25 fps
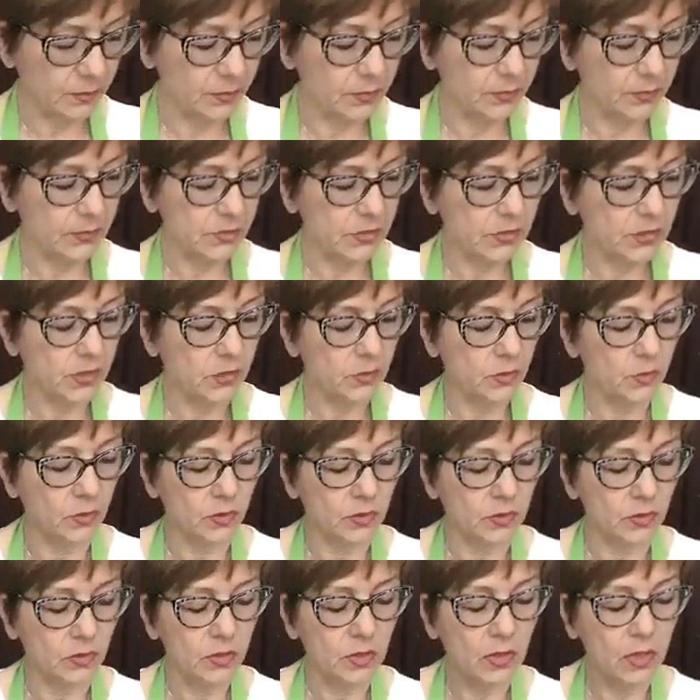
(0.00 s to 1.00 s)
She would
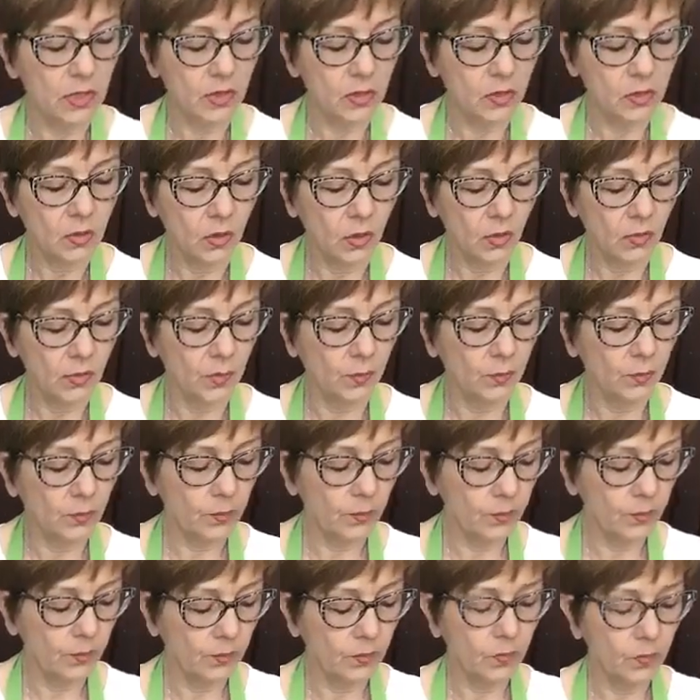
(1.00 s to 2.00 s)
call them,
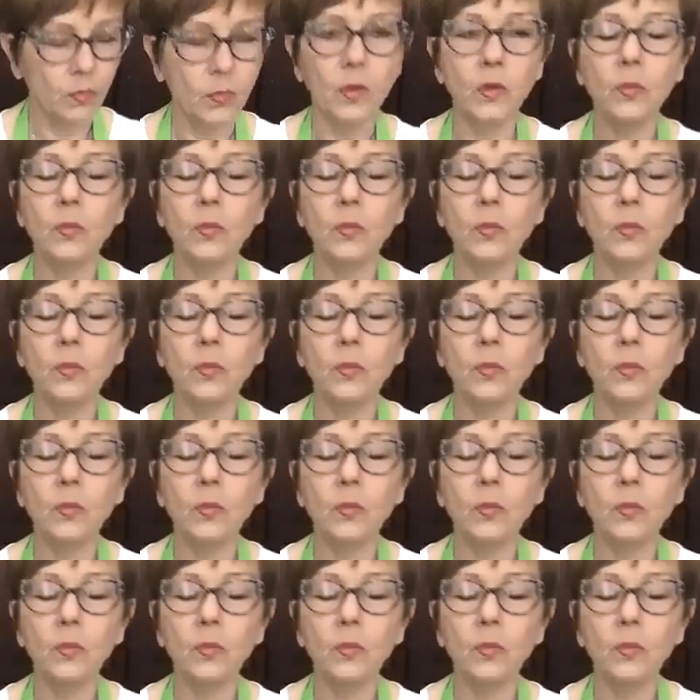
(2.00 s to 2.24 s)
what